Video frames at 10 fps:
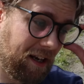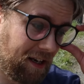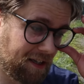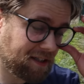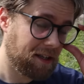
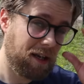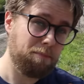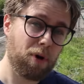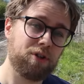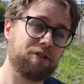is the
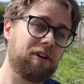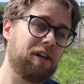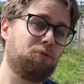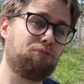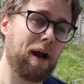
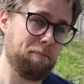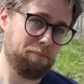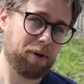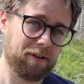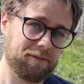motorrail
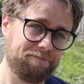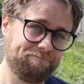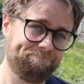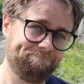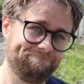ramp. The
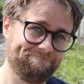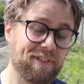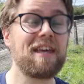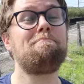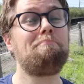what?
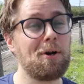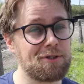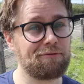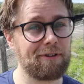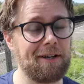The
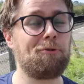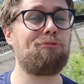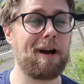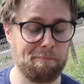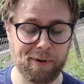
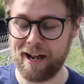motorrail ramp.